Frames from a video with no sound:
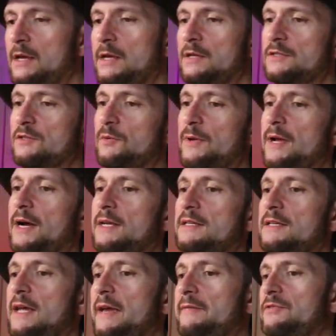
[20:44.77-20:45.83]
So we
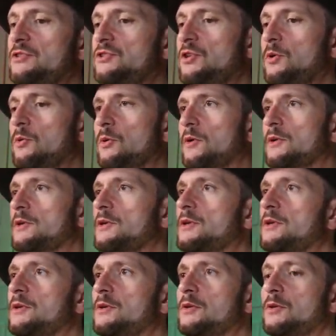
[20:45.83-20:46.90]
got Dave Stewart,
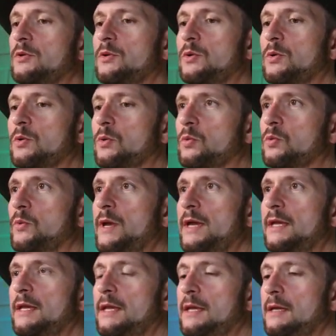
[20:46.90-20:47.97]

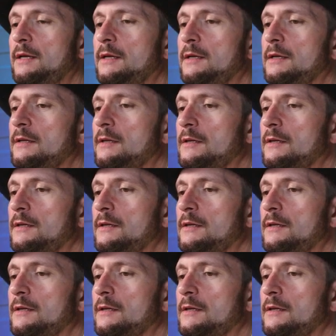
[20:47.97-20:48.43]
Ricky,